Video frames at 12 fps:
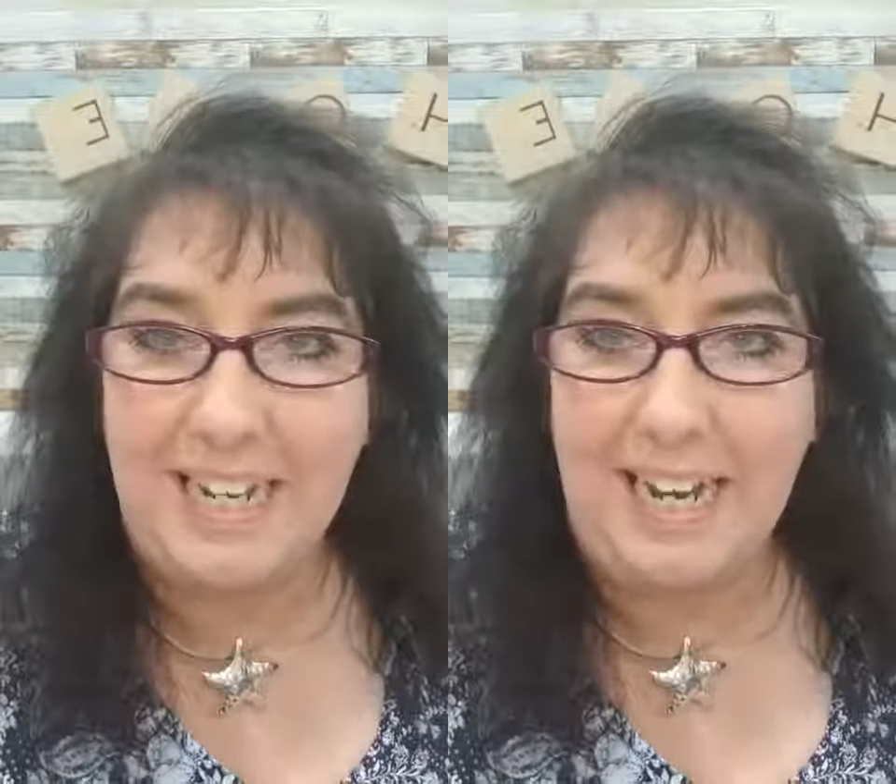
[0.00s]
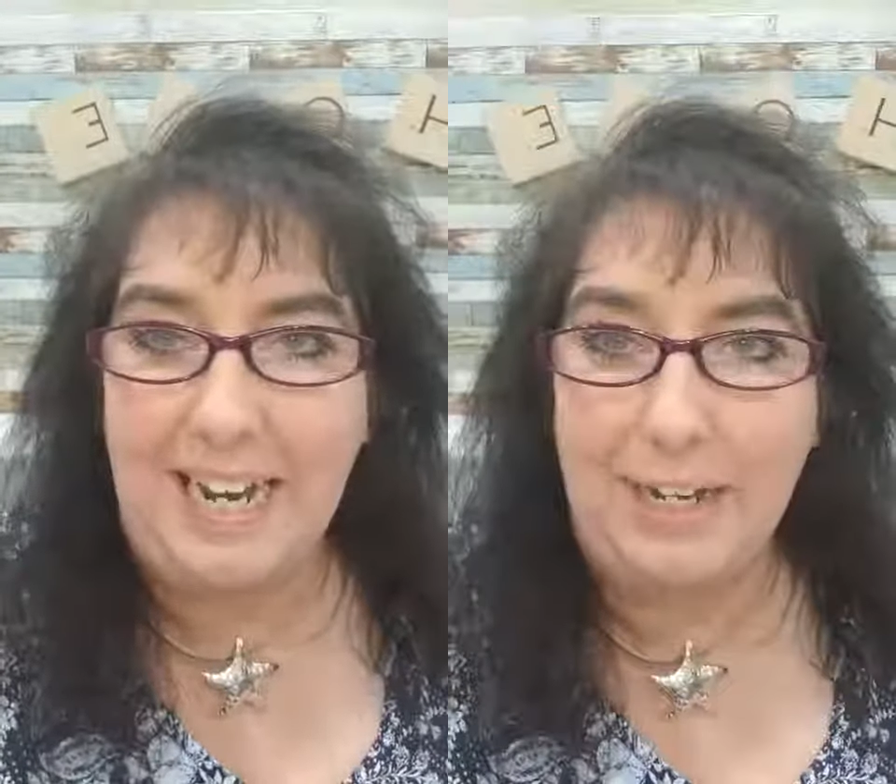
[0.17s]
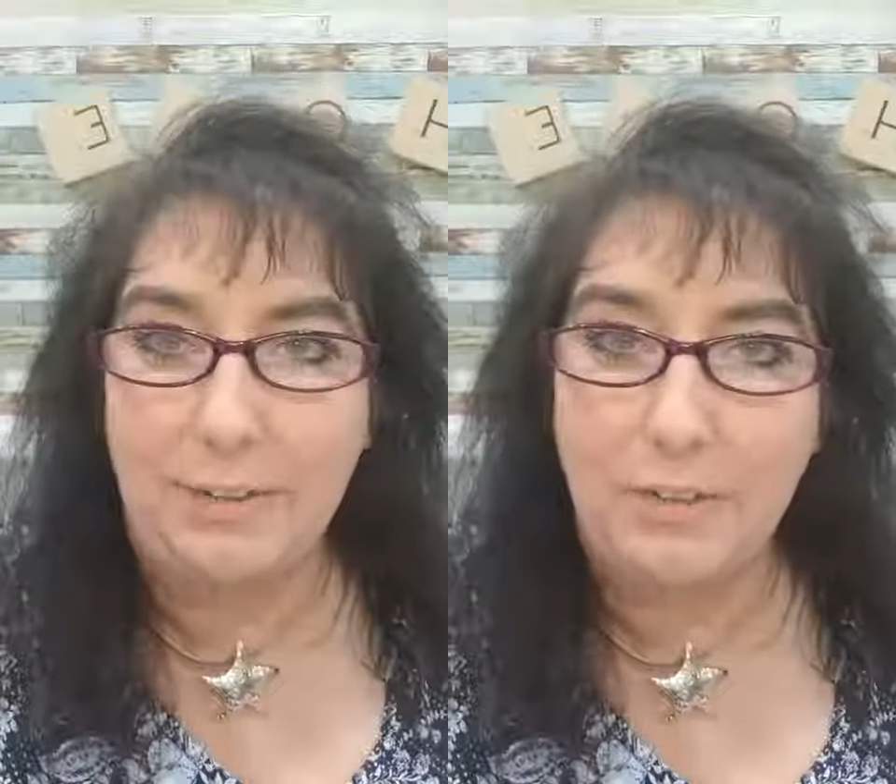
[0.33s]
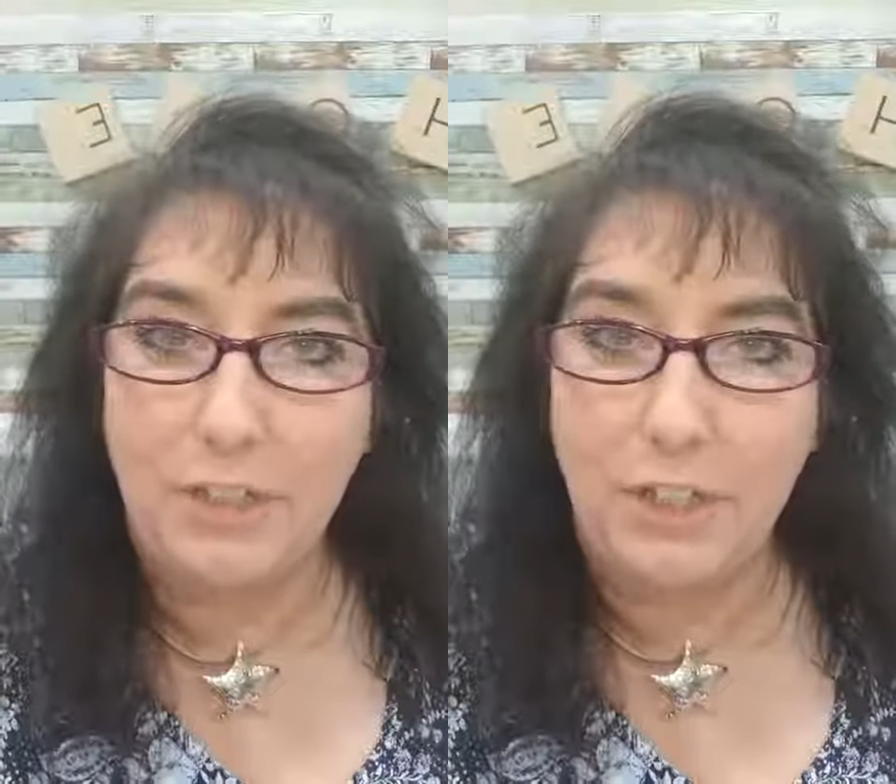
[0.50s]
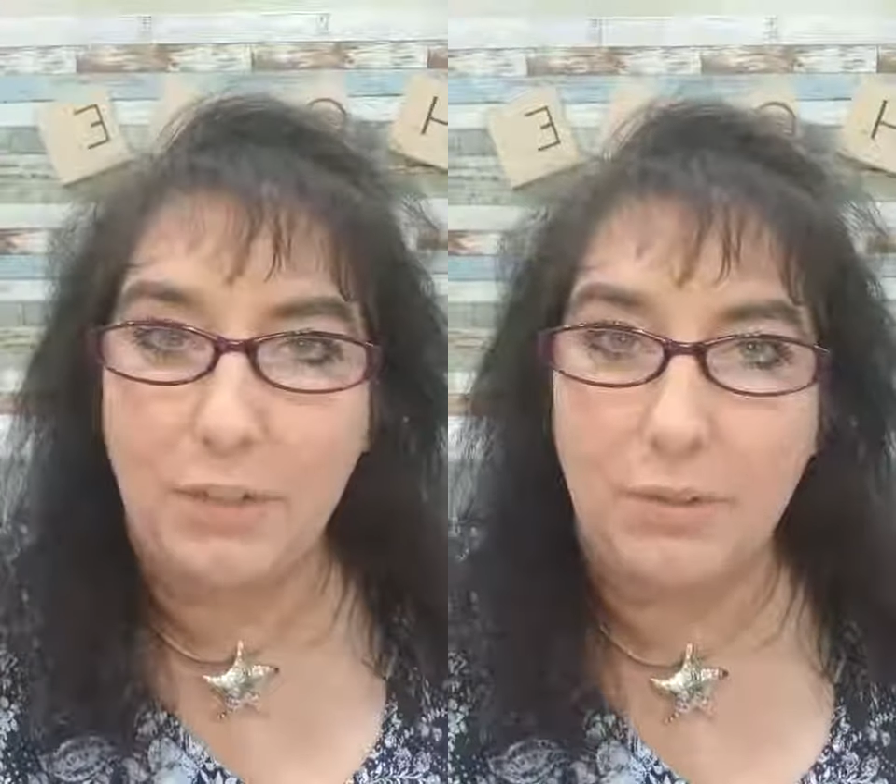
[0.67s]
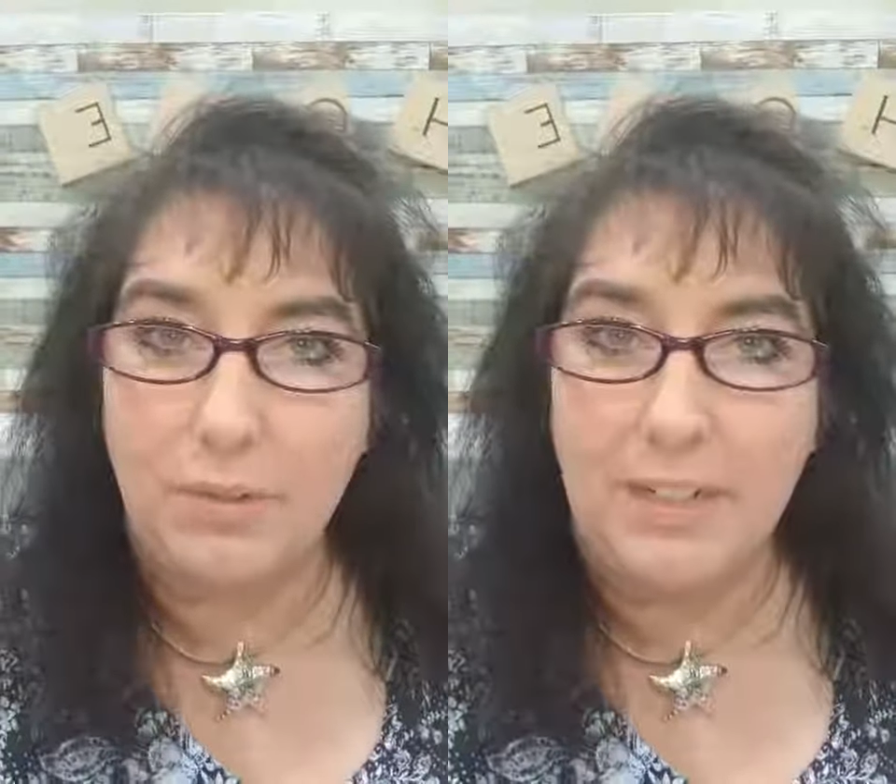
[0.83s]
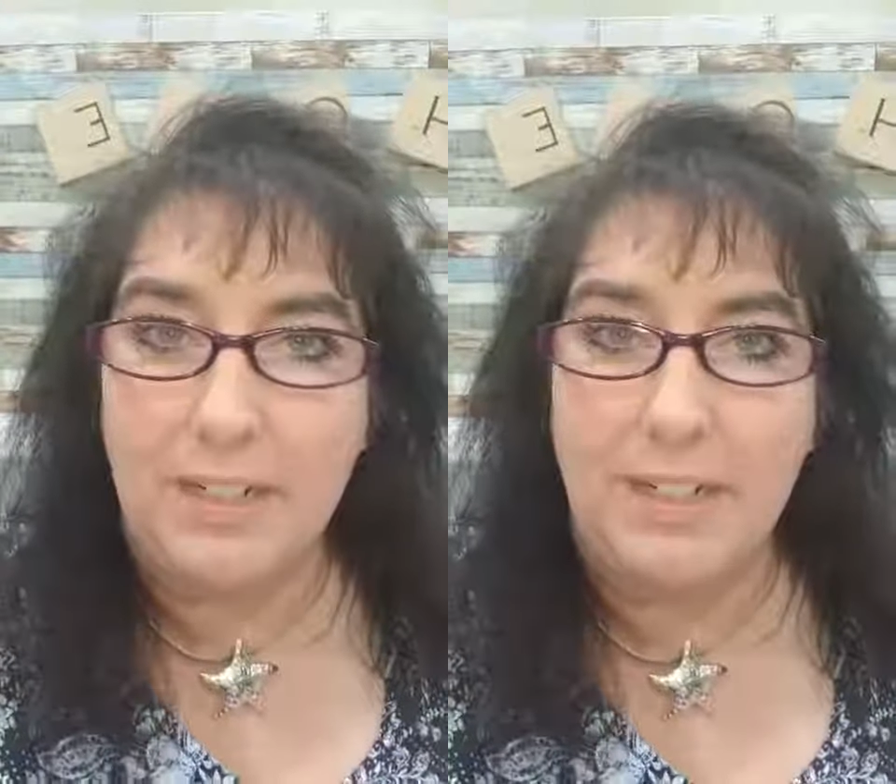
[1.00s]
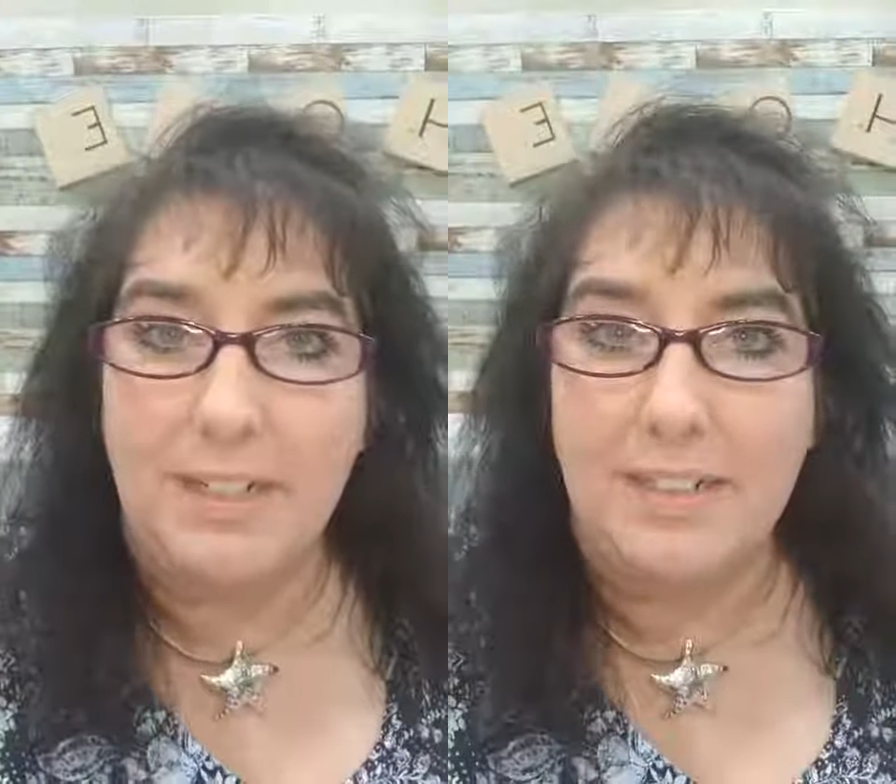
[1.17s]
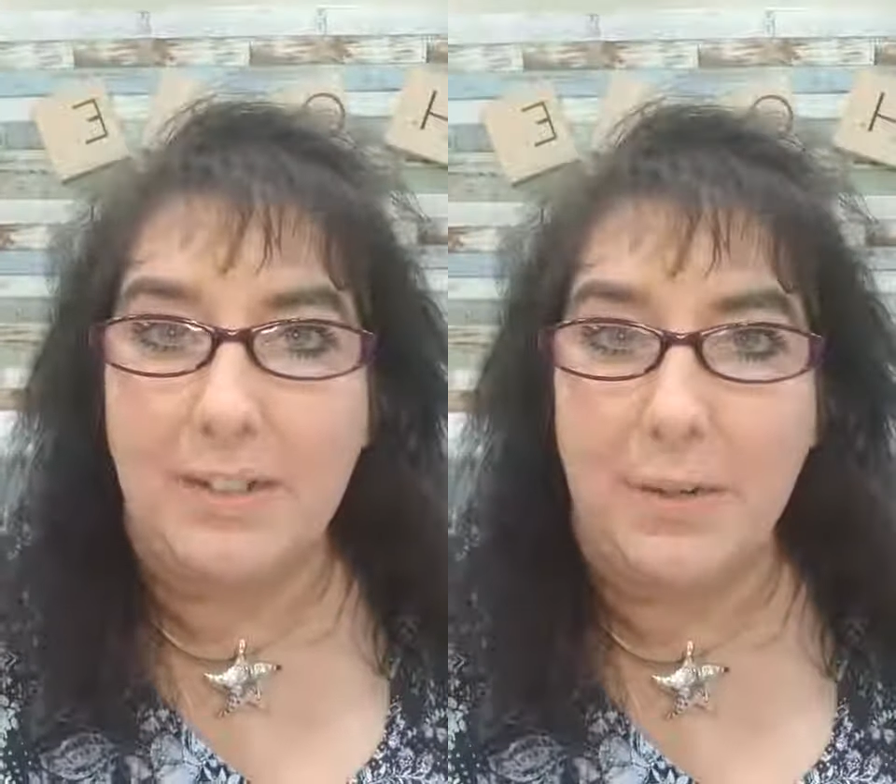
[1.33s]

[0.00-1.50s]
how you go